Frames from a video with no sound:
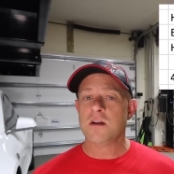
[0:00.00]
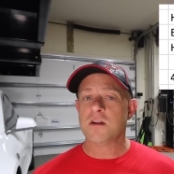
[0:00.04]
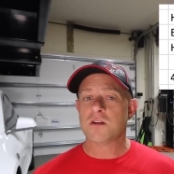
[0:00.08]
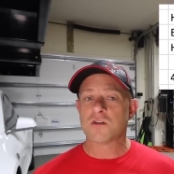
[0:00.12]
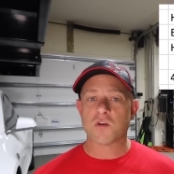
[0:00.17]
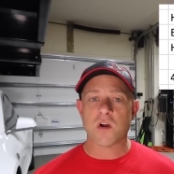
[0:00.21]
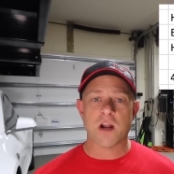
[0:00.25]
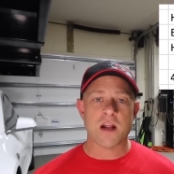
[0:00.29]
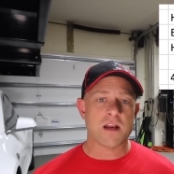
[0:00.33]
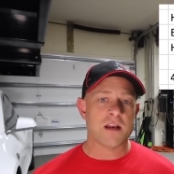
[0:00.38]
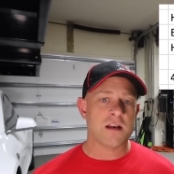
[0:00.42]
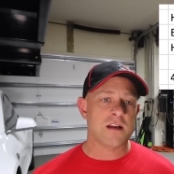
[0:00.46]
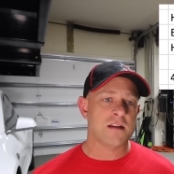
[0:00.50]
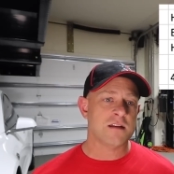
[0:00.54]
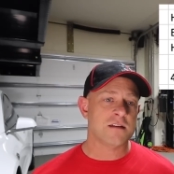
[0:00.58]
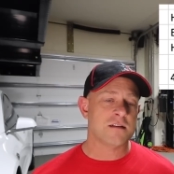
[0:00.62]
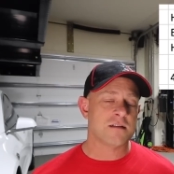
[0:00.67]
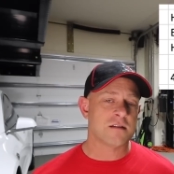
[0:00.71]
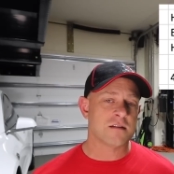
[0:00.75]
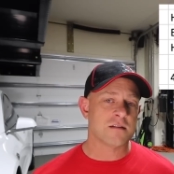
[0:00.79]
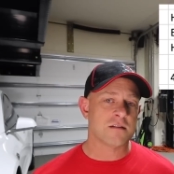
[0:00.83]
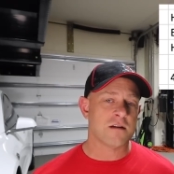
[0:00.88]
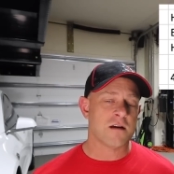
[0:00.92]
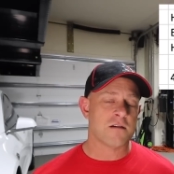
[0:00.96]
traded
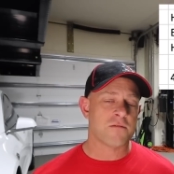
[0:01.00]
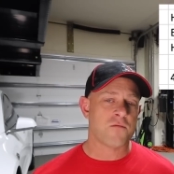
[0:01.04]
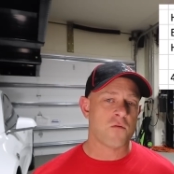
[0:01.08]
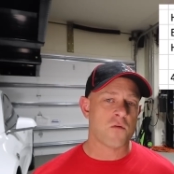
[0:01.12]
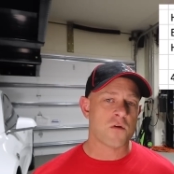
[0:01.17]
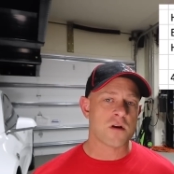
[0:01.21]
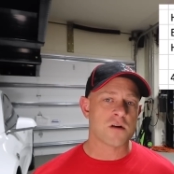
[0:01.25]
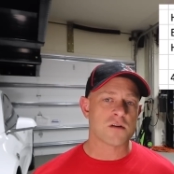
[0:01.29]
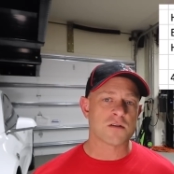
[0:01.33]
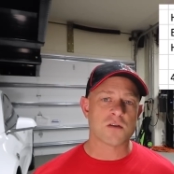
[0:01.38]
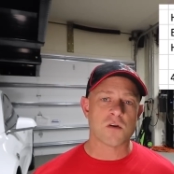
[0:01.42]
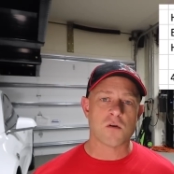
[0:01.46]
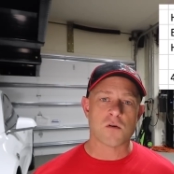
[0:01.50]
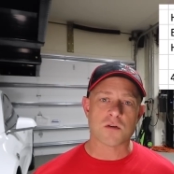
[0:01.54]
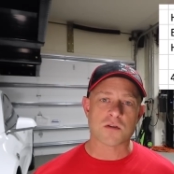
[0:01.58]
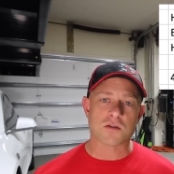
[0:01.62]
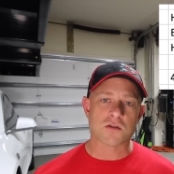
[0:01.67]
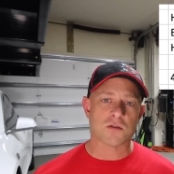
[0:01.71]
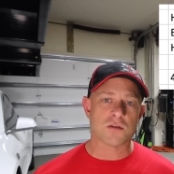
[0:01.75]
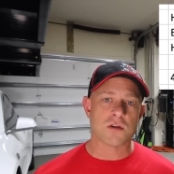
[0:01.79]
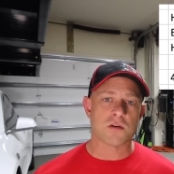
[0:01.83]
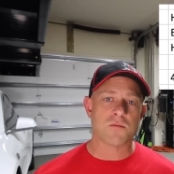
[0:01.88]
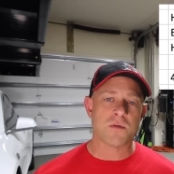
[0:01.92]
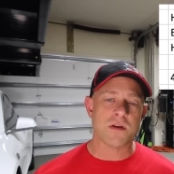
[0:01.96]
it uh, four years ago or
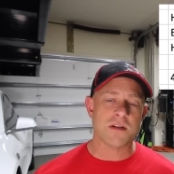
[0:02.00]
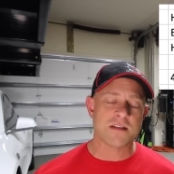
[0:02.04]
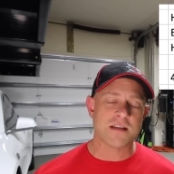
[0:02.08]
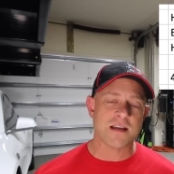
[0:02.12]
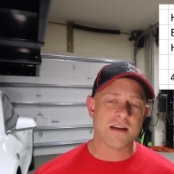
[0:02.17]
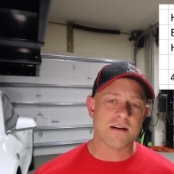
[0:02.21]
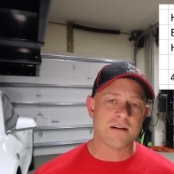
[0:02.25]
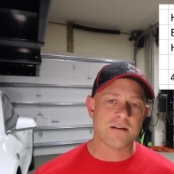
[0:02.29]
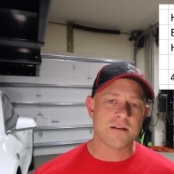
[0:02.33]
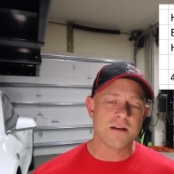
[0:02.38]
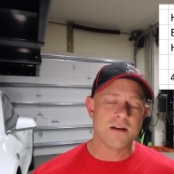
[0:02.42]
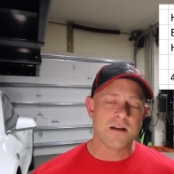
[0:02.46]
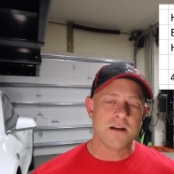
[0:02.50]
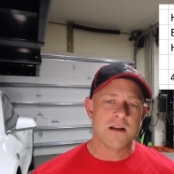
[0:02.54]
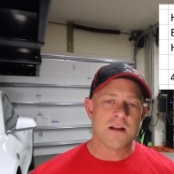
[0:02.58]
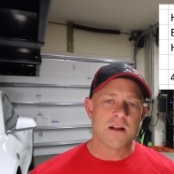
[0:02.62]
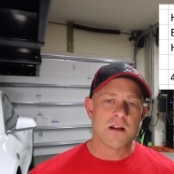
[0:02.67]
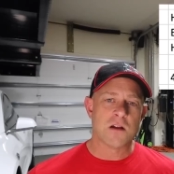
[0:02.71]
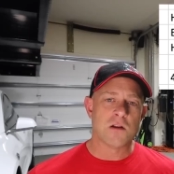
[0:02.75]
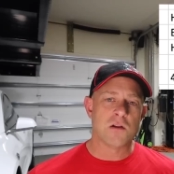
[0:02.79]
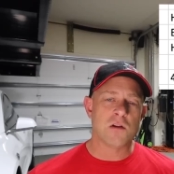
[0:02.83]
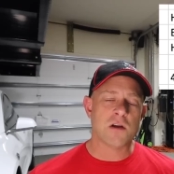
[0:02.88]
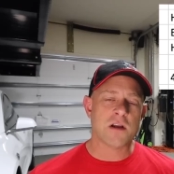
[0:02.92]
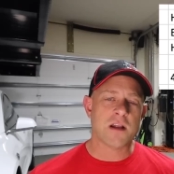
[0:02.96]
sold at retail,
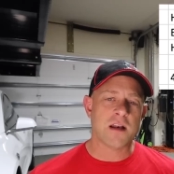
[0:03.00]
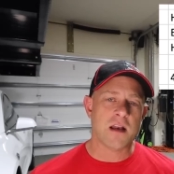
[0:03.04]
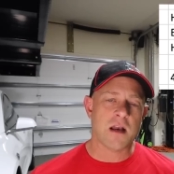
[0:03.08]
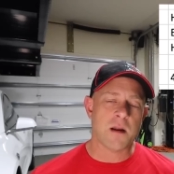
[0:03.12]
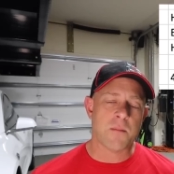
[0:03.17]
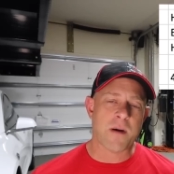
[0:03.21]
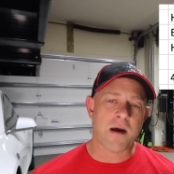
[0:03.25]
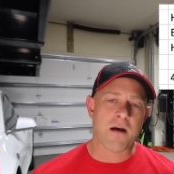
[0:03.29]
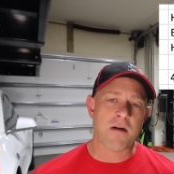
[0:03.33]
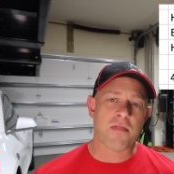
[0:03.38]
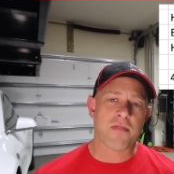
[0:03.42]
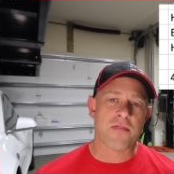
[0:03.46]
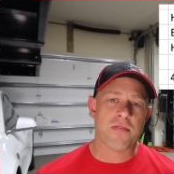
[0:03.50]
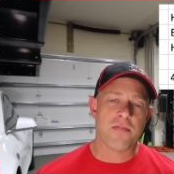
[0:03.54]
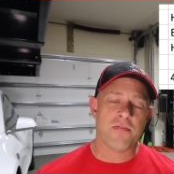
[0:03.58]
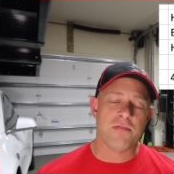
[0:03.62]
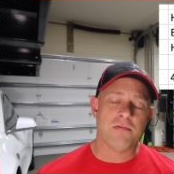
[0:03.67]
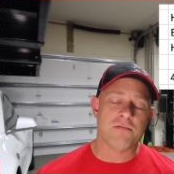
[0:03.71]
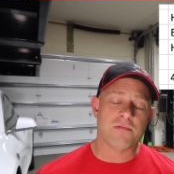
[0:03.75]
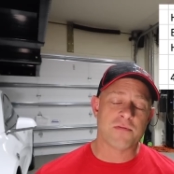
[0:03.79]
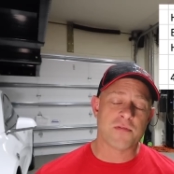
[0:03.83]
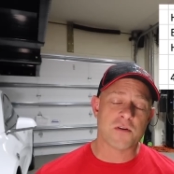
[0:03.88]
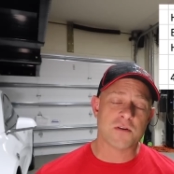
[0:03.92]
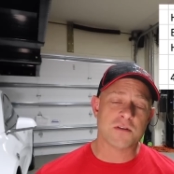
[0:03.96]
you're looking at about
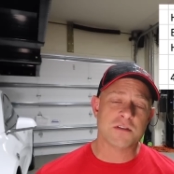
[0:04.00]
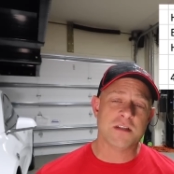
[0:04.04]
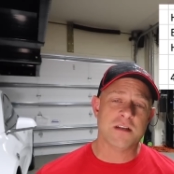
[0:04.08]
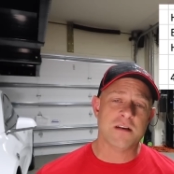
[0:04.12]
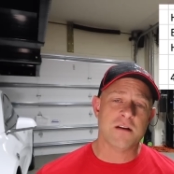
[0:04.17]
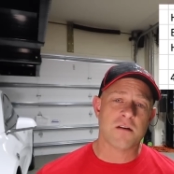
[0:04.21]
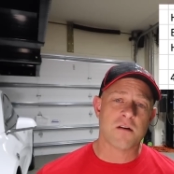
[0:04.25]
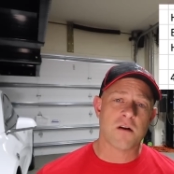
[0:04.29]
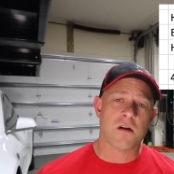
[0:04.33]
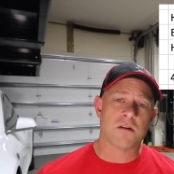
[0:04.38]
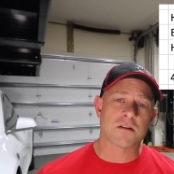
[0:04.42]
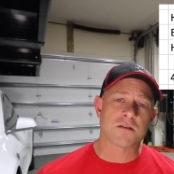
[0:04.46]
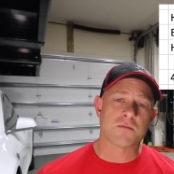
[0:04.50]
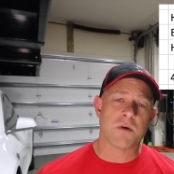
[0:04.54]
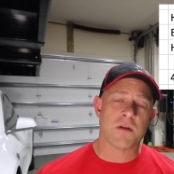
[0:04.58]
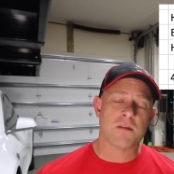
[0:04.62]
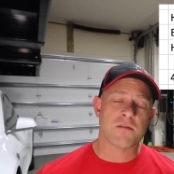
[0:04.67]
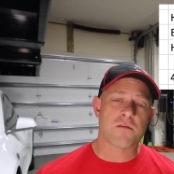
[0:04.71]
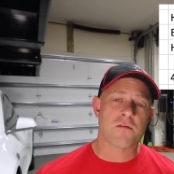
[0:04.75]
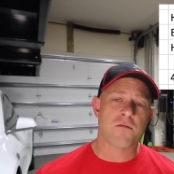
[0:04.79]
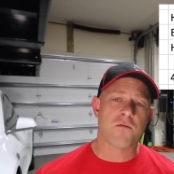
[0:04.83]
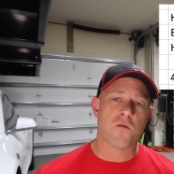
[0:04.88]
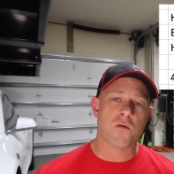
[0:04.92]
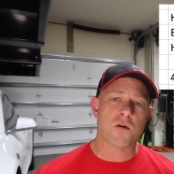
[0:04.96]
$1,300 a month
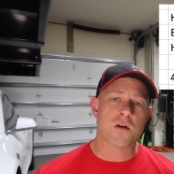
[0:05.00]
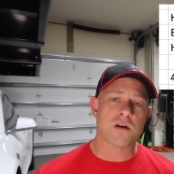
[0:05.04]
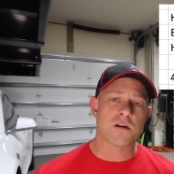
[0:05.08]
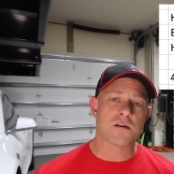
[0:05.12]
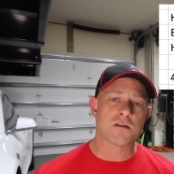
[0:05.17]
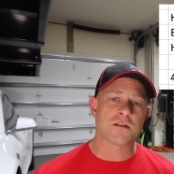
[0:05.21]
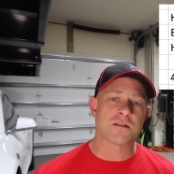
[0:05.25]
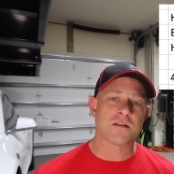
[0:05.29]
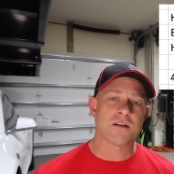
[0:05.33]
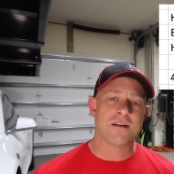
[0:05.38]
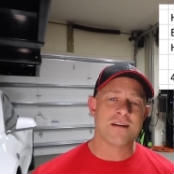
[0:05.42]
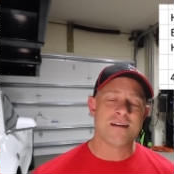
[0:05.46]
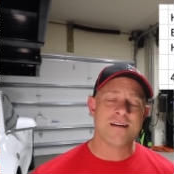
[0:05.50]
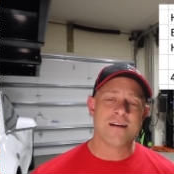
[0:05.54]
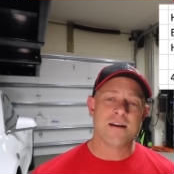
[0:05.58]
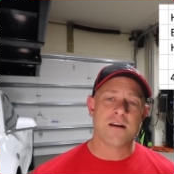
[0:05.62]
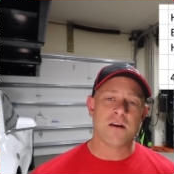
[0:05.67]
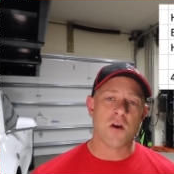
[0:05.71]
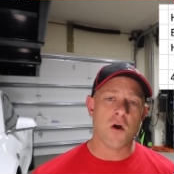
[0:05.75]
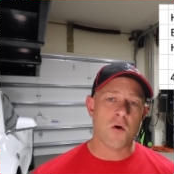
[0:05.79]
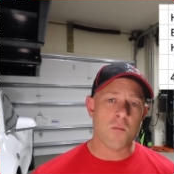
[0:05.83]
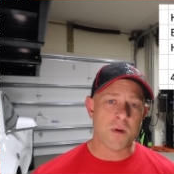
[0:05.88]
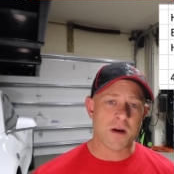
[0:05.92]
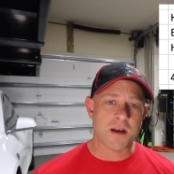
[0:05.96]
for four years,
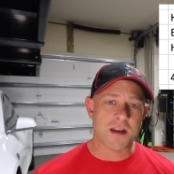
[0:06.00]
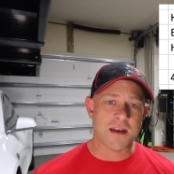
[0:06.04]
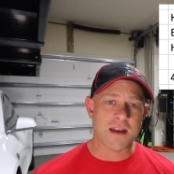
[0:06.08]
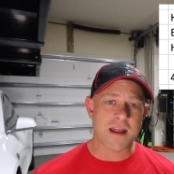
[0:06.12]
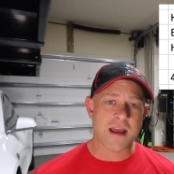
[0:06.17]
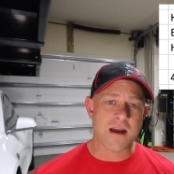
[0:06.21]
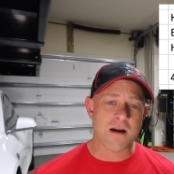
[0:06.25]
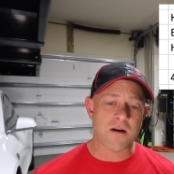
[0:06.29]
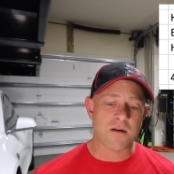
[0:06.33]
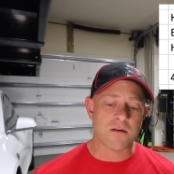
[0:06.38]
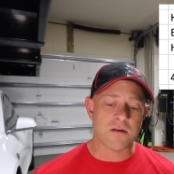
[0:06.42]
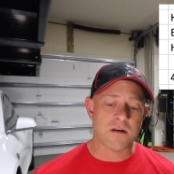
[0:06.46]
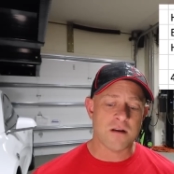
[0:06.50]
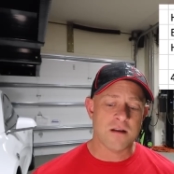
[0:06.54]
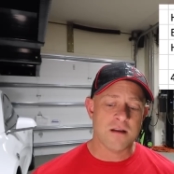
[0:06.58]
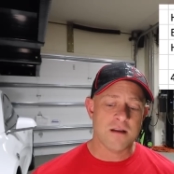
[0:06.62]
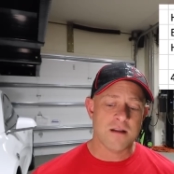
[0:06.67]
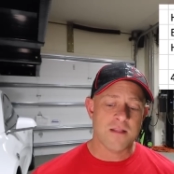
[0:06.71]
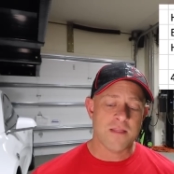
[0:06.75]
no money down.